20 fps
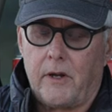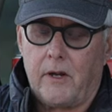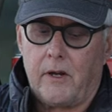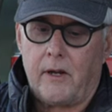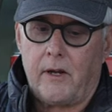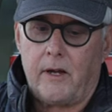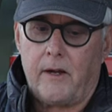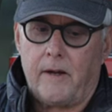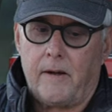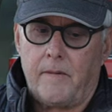
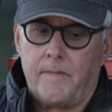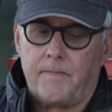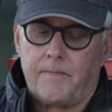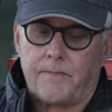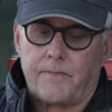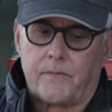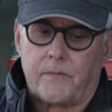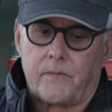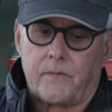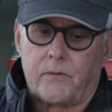
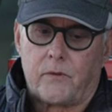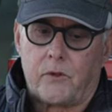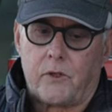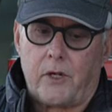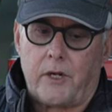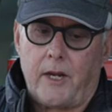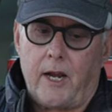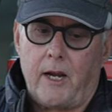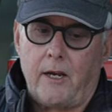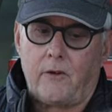um,
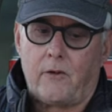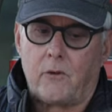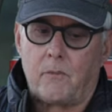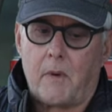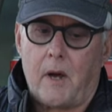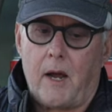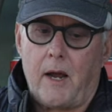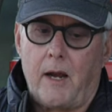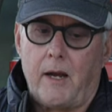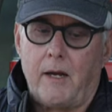today to
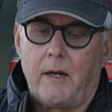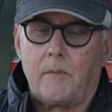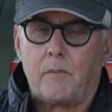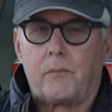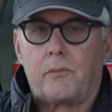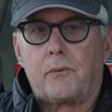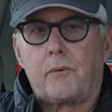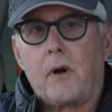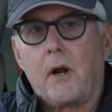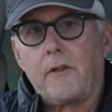my
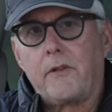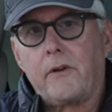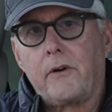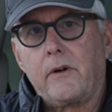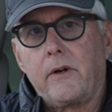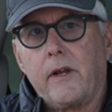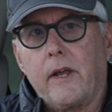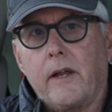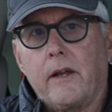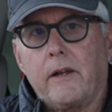
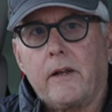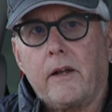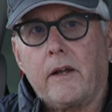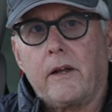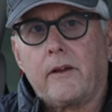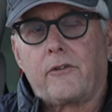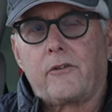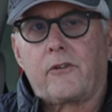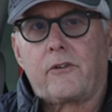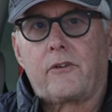brother and
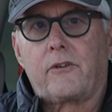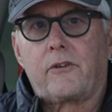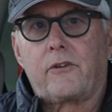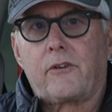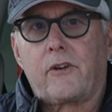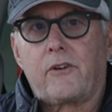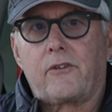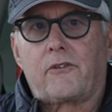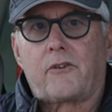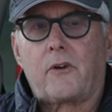uh,
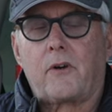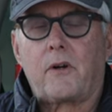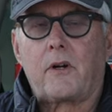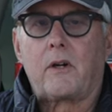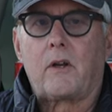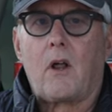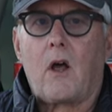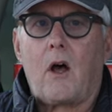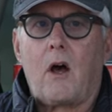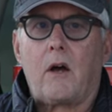
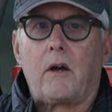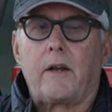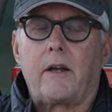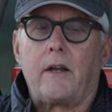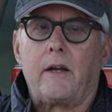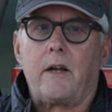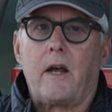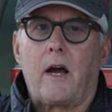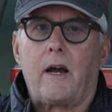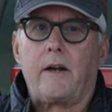sister-in-law
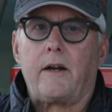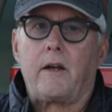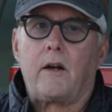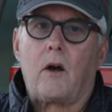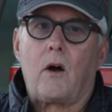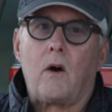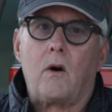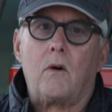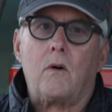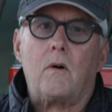in
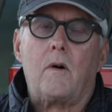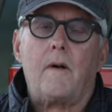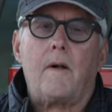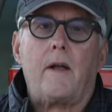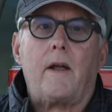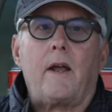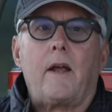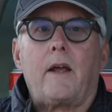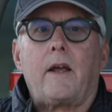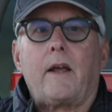Idaho
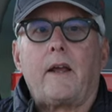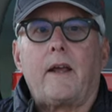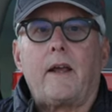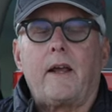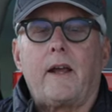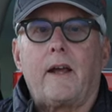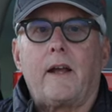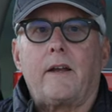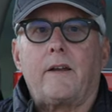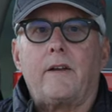
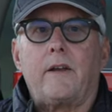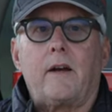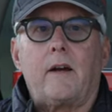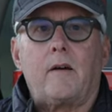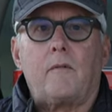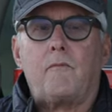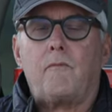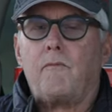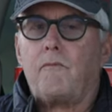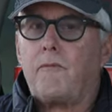and
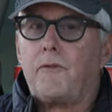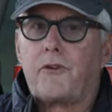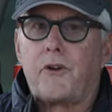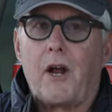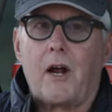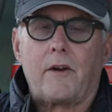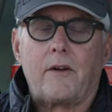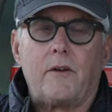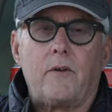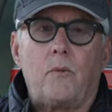uh,
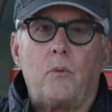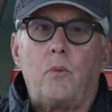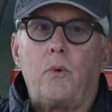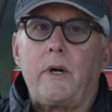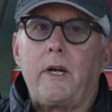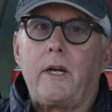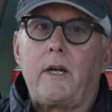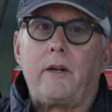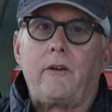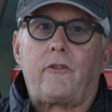sounded
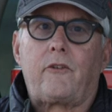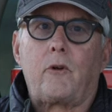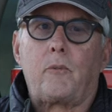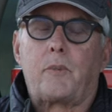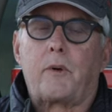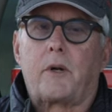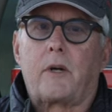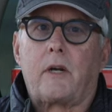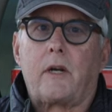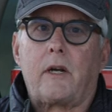really
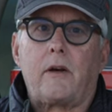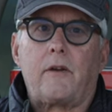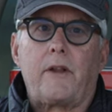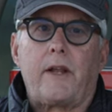super clear.